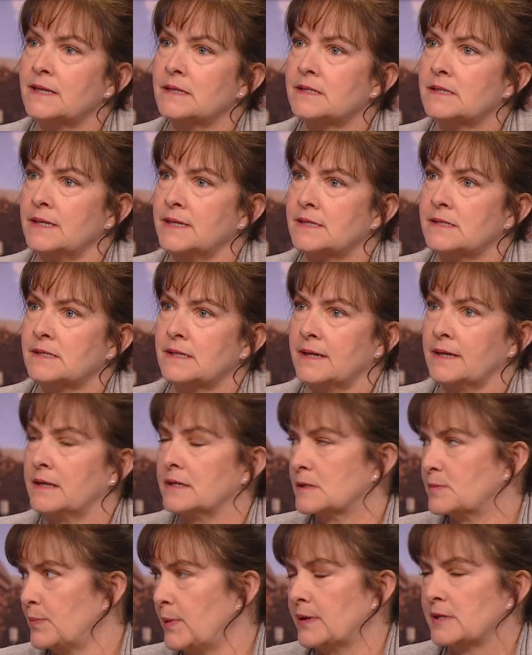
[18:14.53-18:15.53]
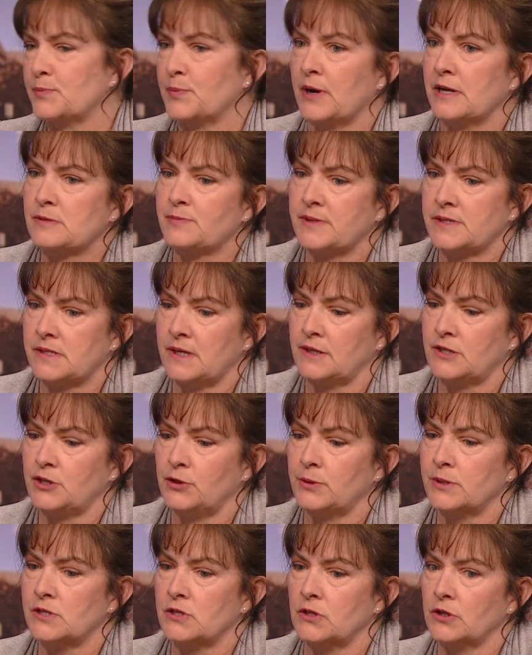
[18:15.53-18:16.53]
it's it's like as, as Brad's been saying
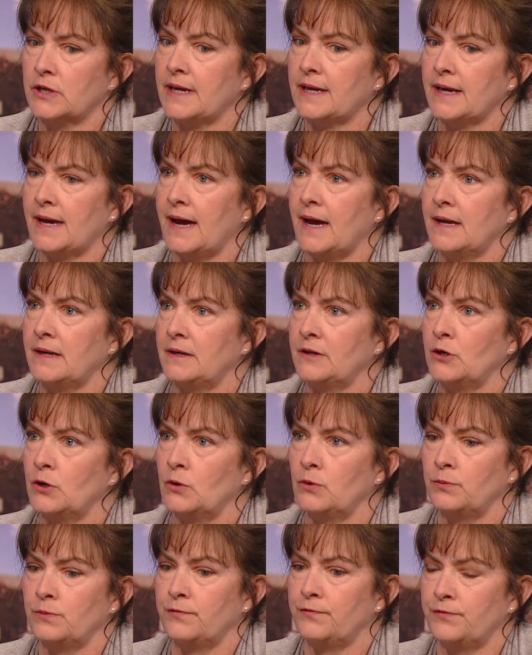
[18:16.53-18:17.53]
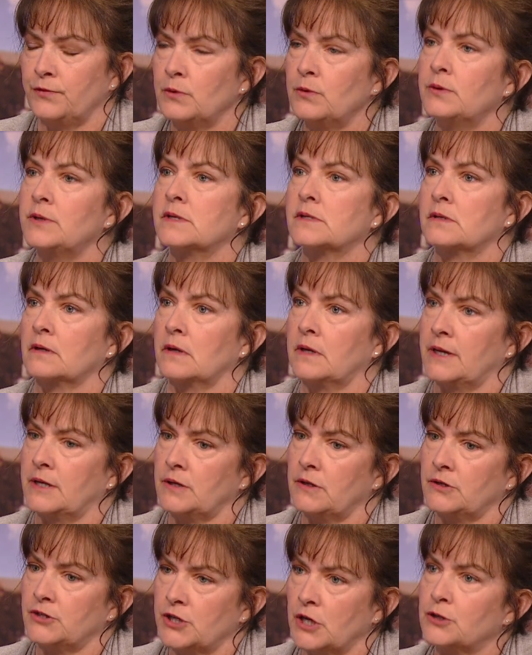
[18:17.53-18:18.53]
too, it's looking at you know food, it's looking at
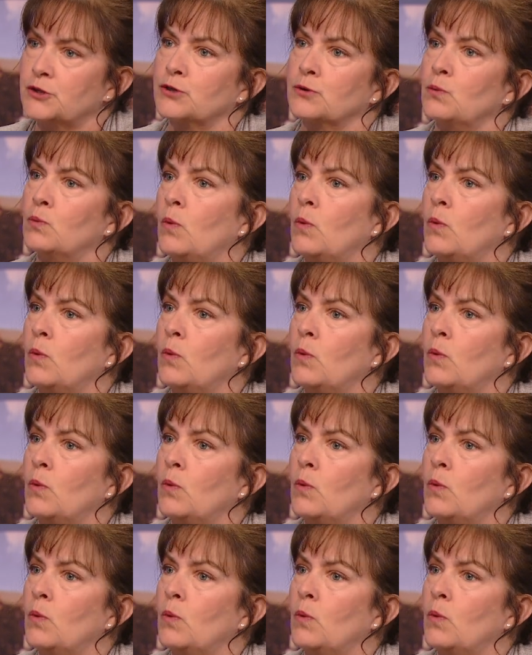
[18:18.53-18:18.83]
shelter.